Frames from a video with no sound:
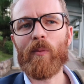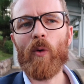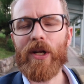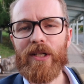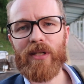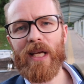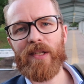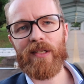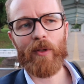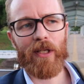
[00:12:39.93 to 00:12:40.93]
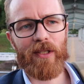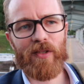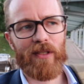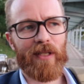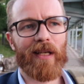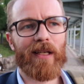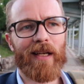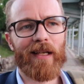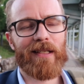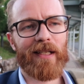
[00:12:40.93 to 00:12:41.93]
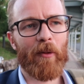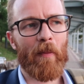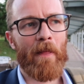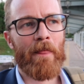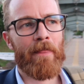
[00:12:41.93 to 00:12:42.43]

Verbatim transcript: on what it takes and what it doesn't take. And um,